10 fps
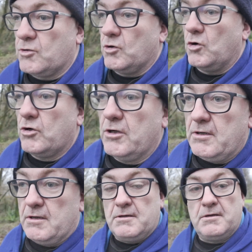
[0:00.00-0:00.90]
Good luck,
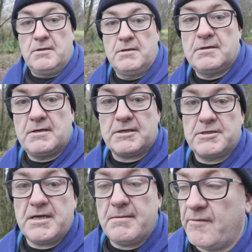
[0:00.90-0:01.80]
and I'll
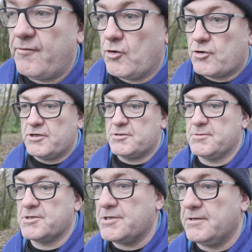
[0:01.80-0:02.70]
see you before
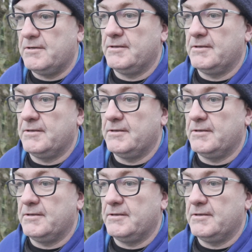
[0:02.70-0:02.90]
Christmas.